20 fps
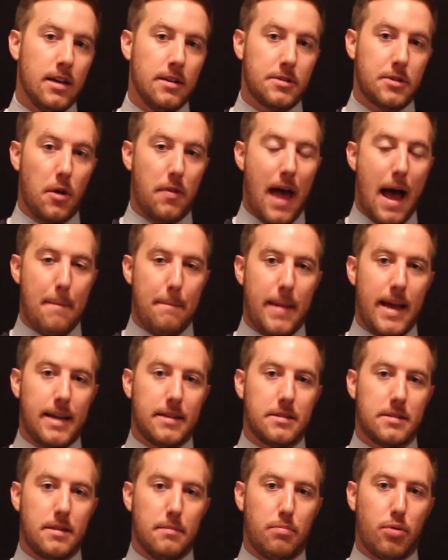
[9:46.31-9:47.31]
So that
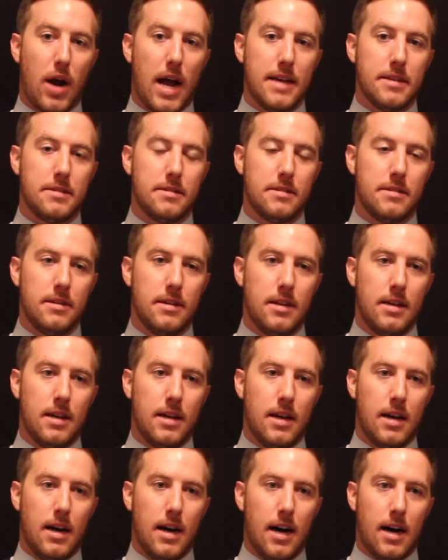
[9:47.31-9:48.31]
makes the price,
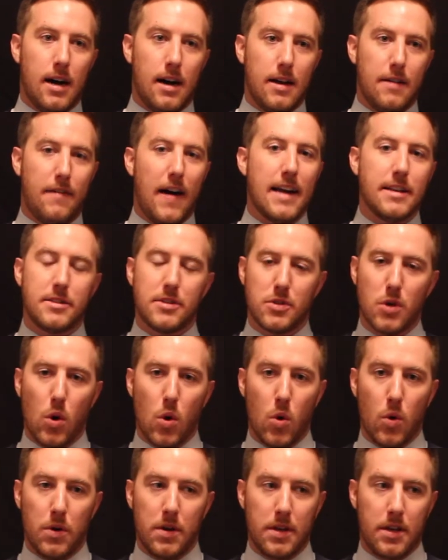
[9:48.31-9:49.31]
if I
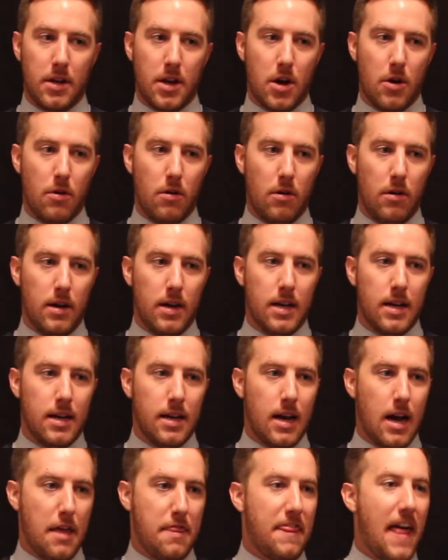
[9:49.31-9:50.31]
sold
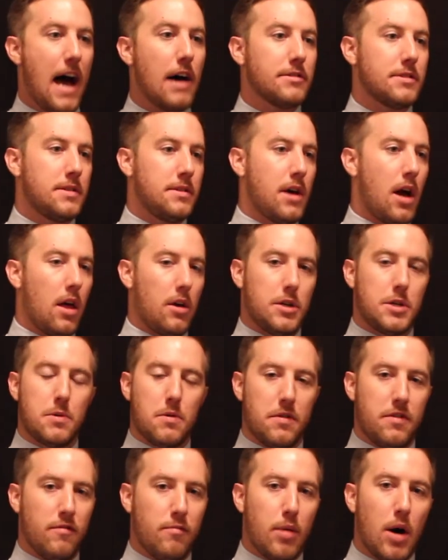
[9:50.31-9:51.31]
$1,000
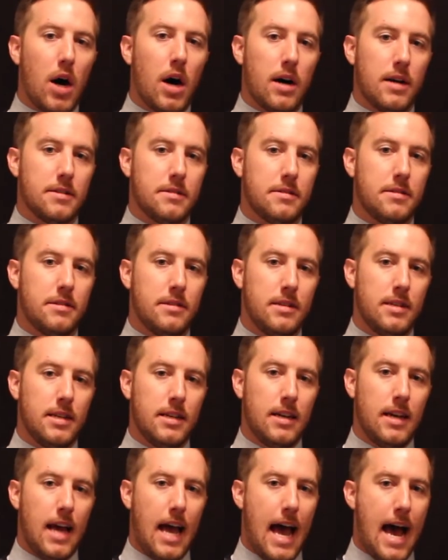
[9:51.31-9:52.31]
worth of bonds
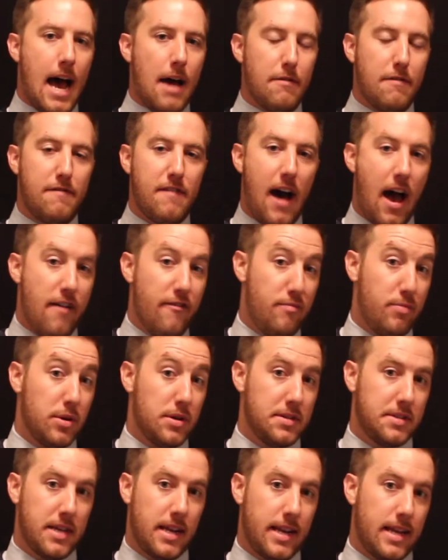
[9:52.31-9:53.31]
at
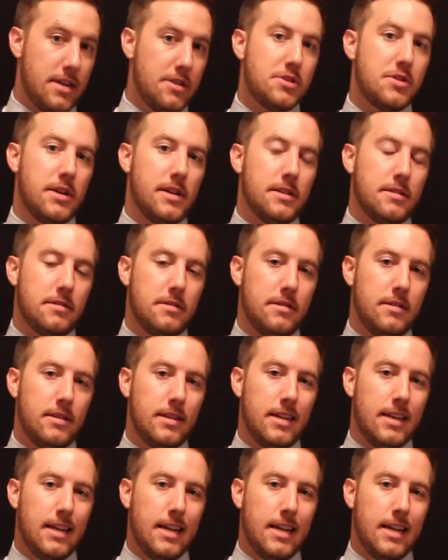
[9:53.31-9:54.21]
5% interest,